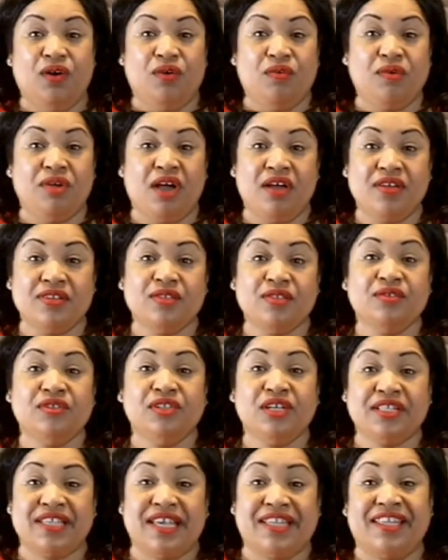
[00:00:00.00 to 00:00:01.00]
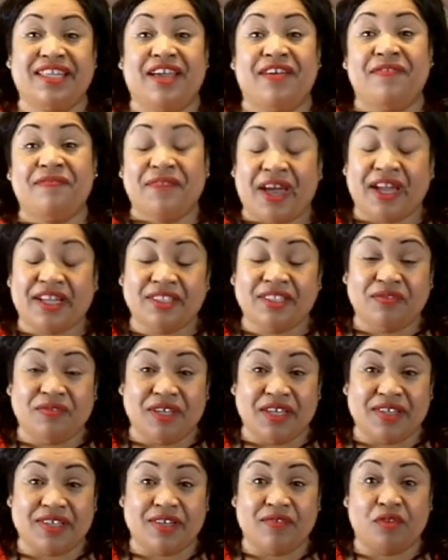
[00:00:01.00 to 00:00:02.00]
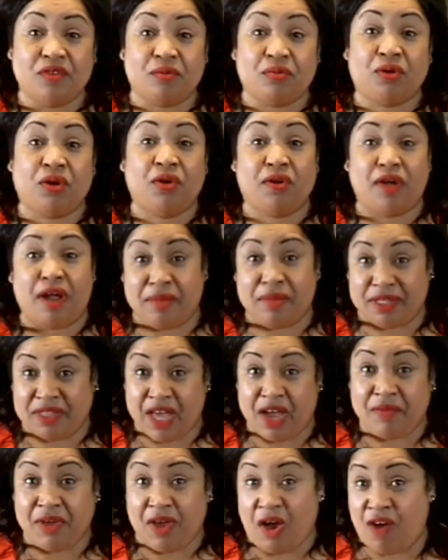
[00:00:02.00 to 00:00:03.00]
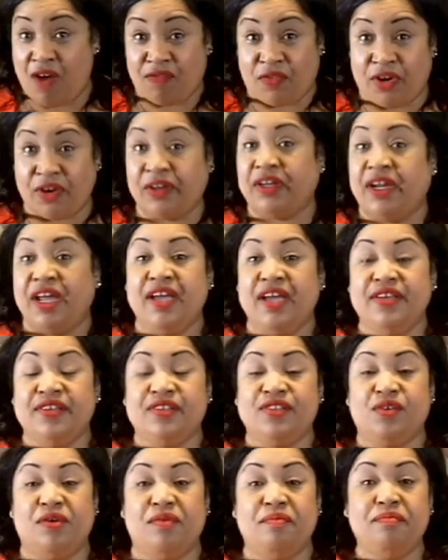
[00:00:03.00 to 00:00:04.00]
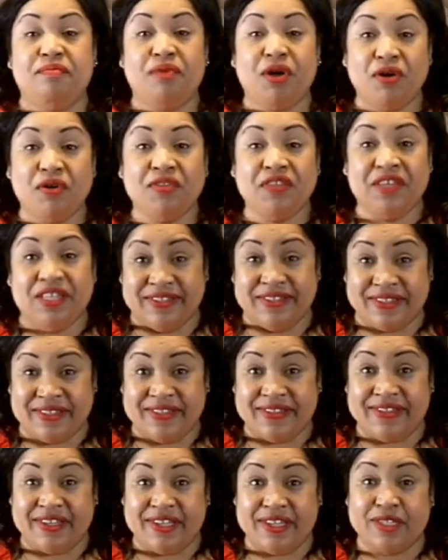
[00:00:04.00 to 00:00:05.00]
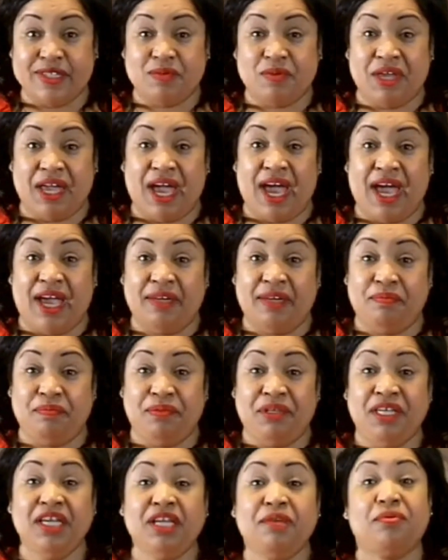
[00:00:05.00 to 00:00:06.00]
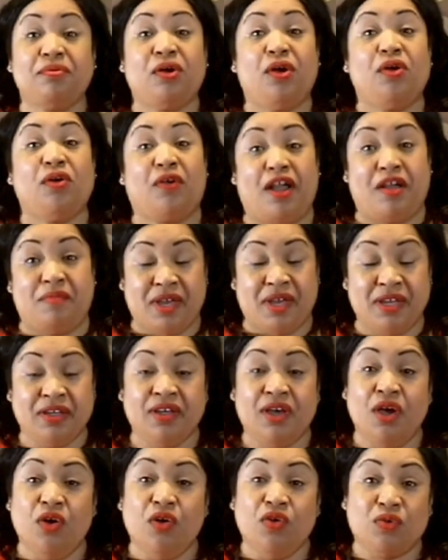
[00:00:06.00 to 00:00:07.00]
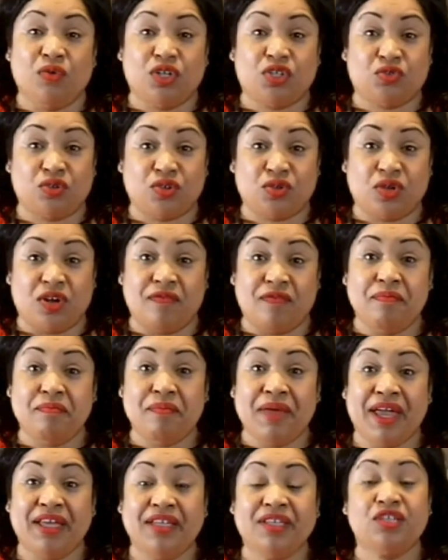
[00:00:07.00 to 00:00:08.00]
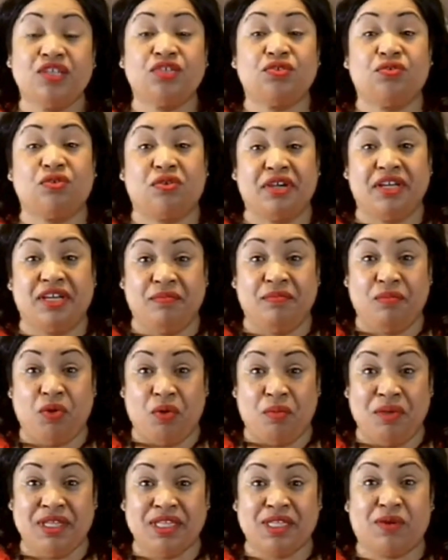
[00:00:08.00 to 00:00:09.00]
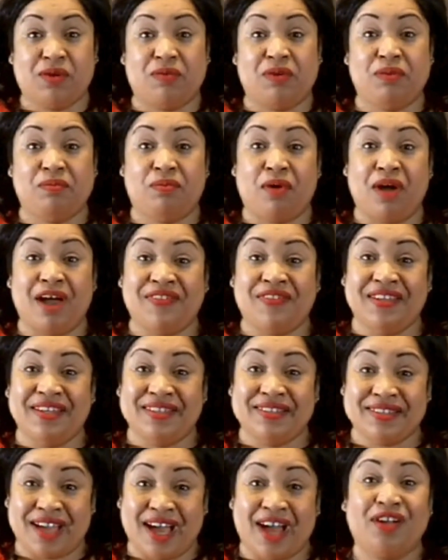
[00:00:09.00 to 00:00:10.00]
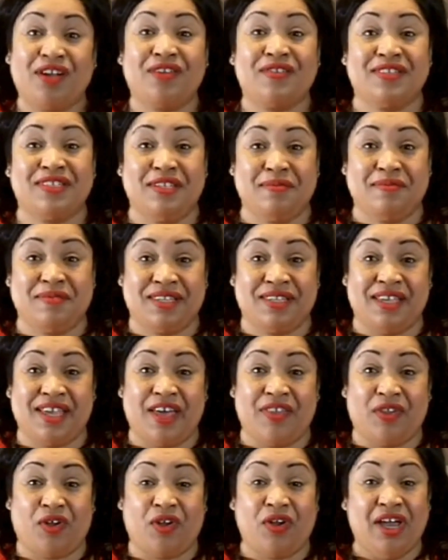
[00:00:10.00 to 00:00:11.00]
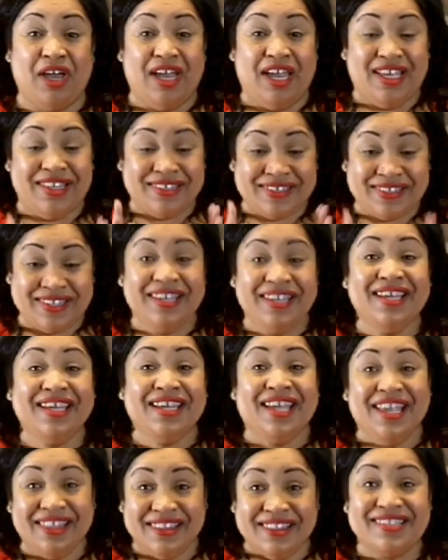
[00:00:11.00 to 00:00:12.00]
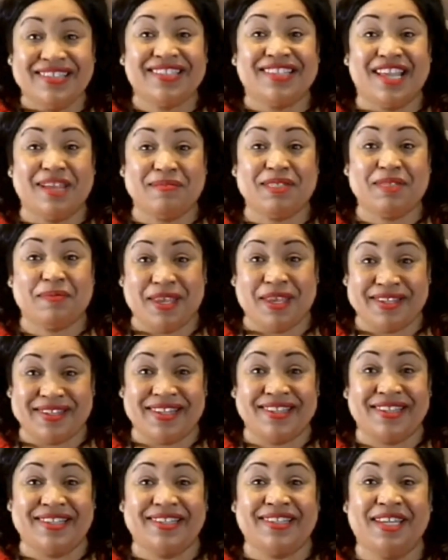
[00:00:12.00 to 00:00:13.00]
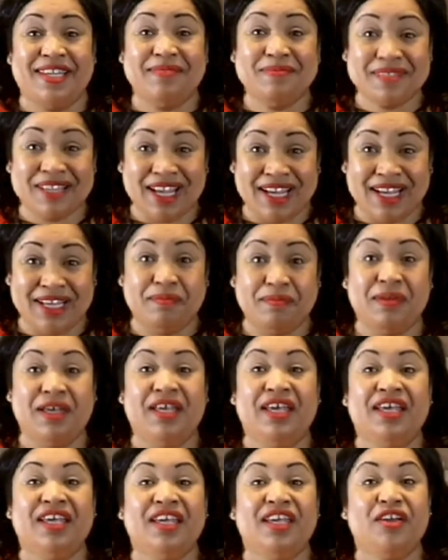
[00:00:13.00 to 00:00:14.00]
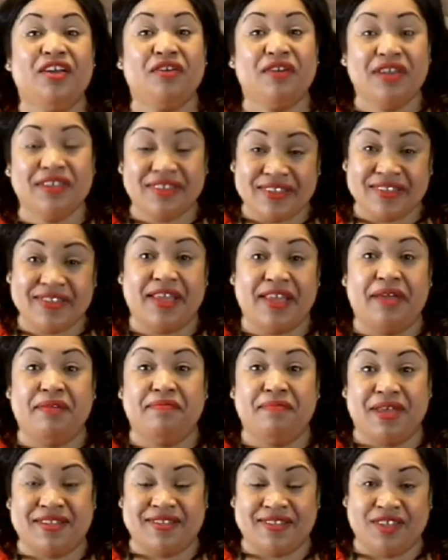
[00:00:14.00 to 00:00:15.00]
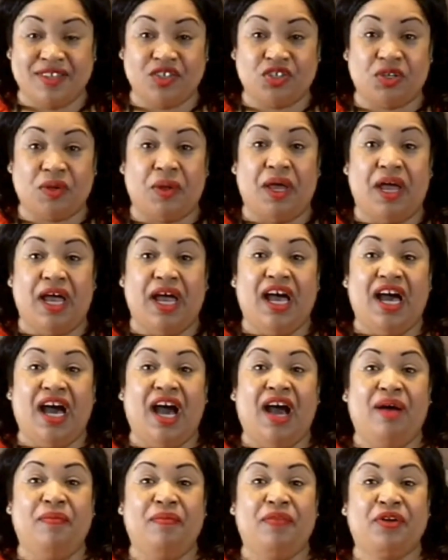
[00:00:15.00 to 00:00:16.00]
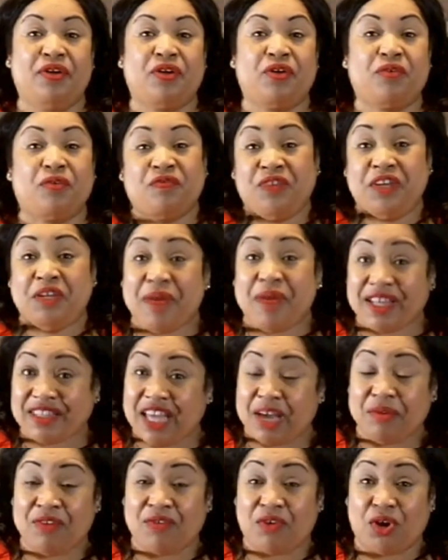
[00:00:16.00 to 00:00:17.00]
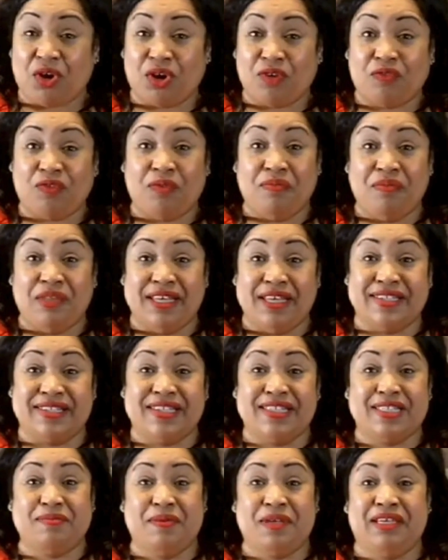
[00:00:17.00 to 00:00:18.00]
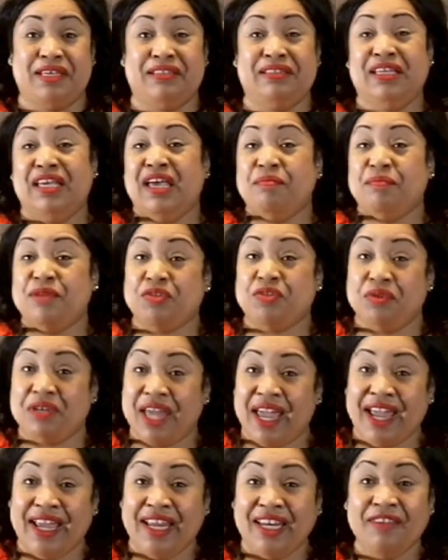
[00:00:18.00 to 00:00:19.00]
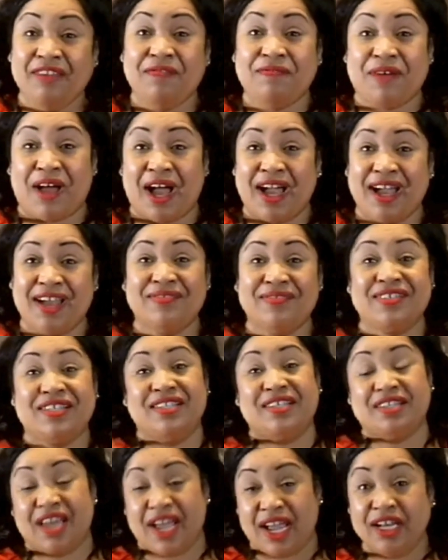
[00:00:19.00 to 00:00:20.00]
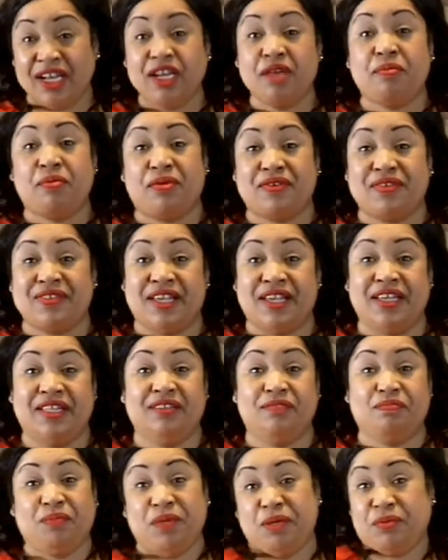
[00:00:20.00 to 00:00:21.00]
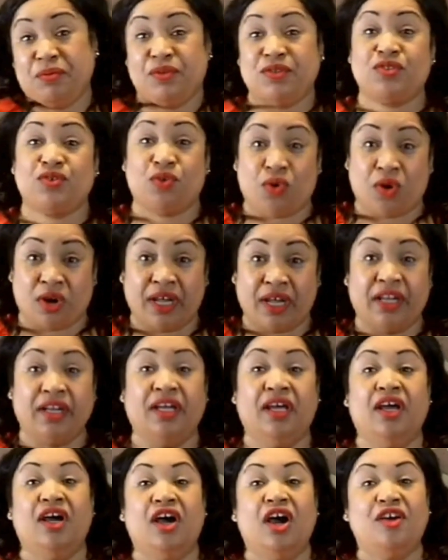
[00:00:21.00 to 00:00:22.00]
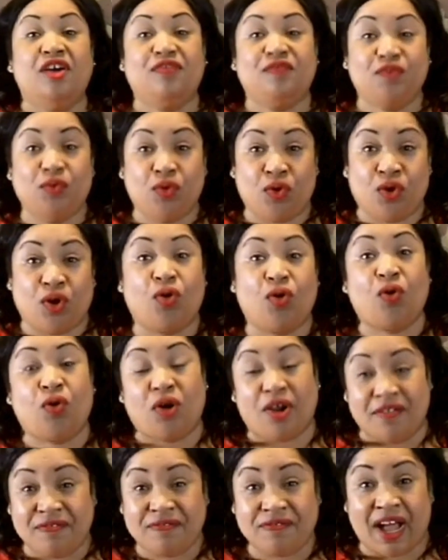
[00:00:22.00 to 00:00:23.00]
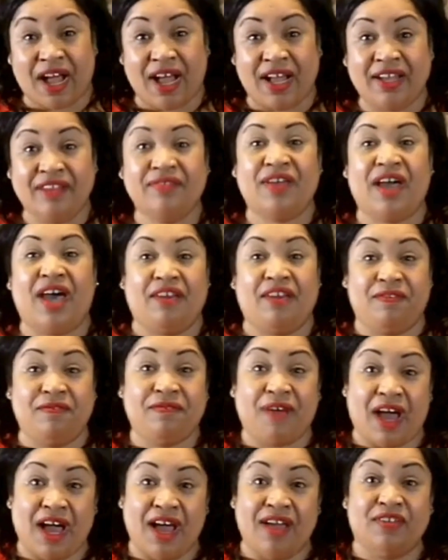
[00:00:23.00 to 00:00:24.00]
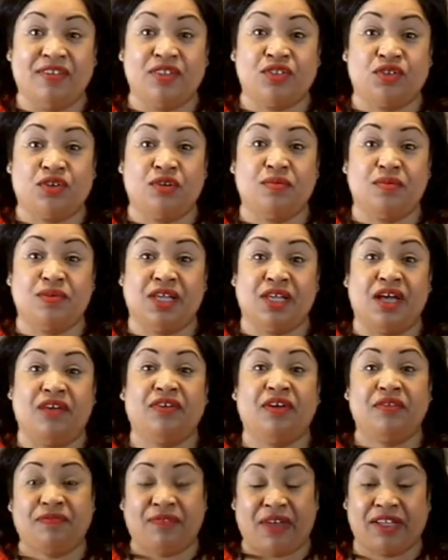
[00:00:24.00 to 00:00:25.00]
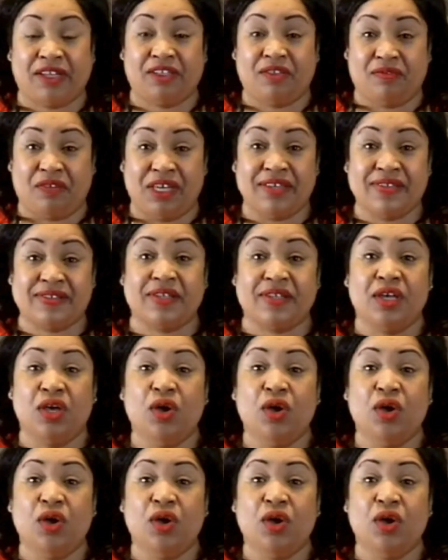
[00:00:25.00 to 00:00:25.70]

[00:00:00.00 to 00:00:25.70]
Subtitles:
We also looked at the effectiveness of the programming that we offered. So in both instances, we had peak programming, which were sort of mandatory moments where we brought the entire team together, sitting in the same space at the same time, hearing the same message. The feedback that we've heard from this has been between 85 to 90% people scored it a 4 or a 5 out of 5 in terms of effectiveness.